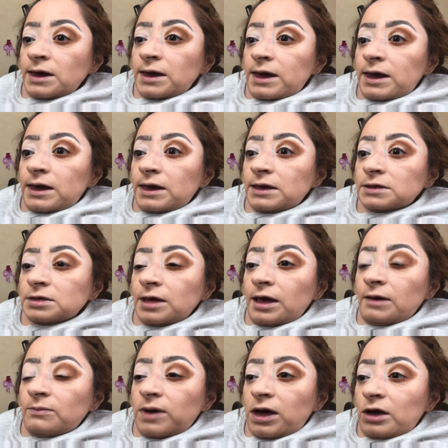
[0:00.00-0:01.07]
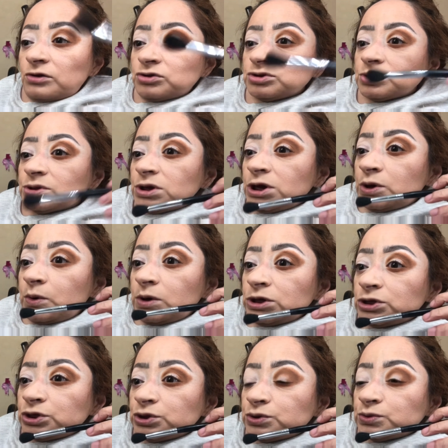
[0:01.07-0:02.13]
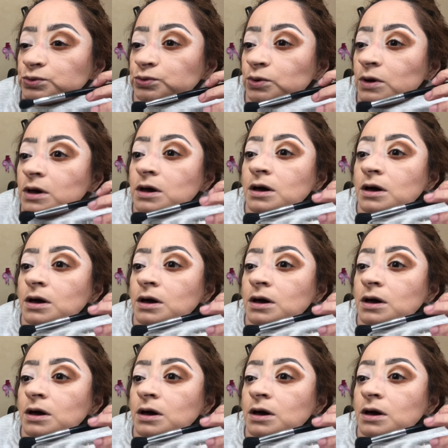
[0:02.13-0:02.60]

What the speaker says: and I'm actually going to